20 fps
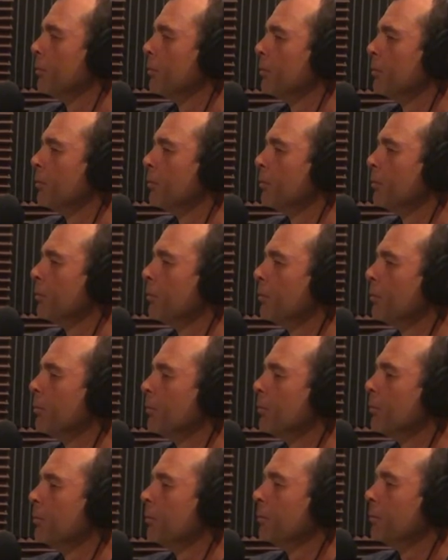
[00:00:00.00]

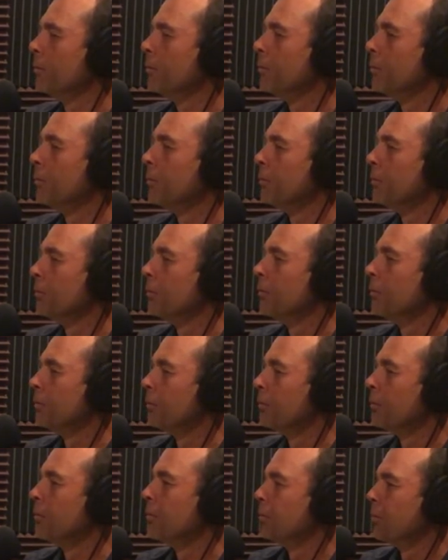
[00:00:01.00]

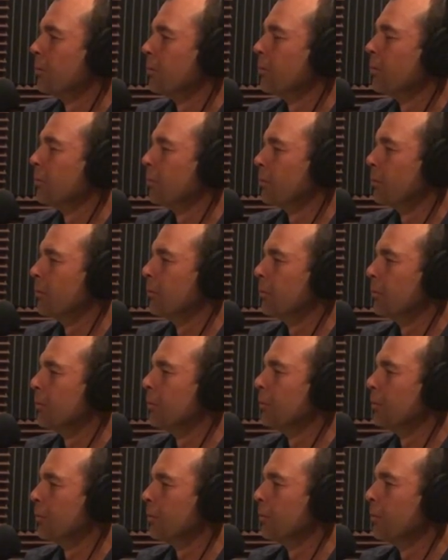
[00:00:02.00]

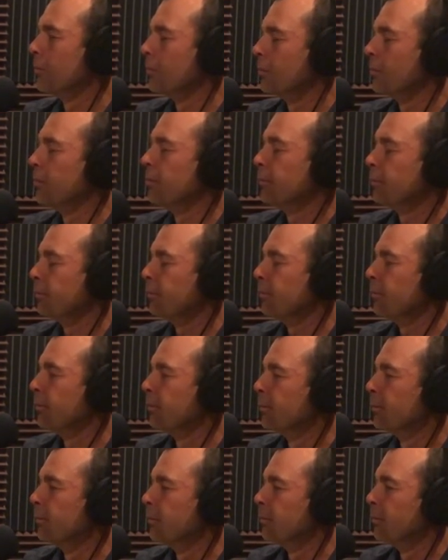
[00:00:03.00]

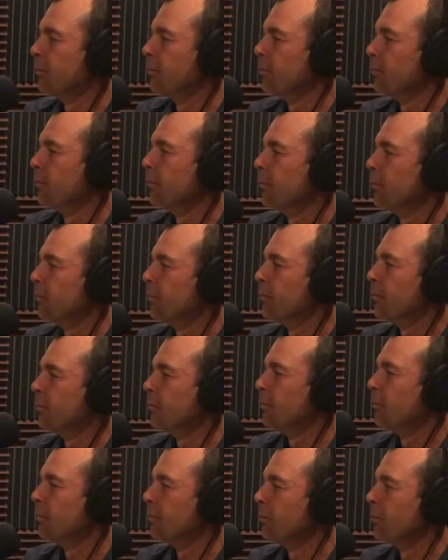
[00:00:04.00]

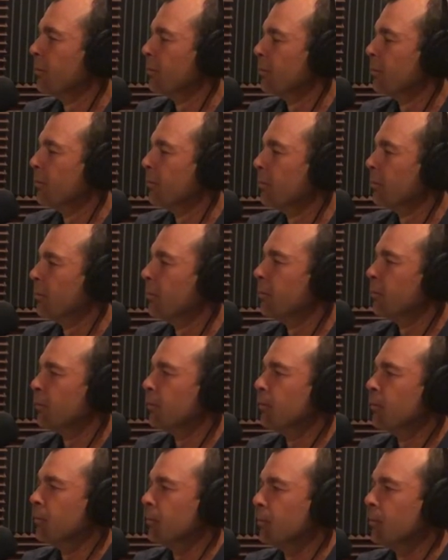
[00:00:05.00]

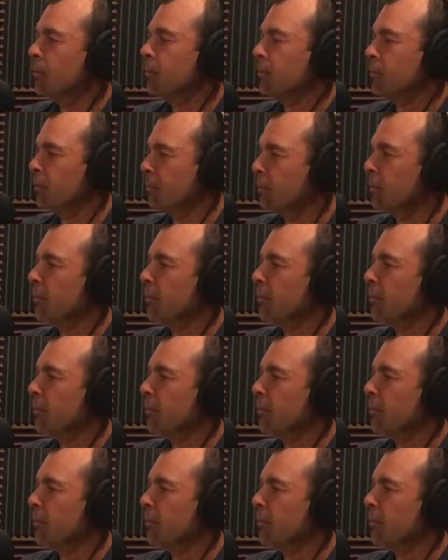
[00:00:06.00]
No words are spoken by the person on screen.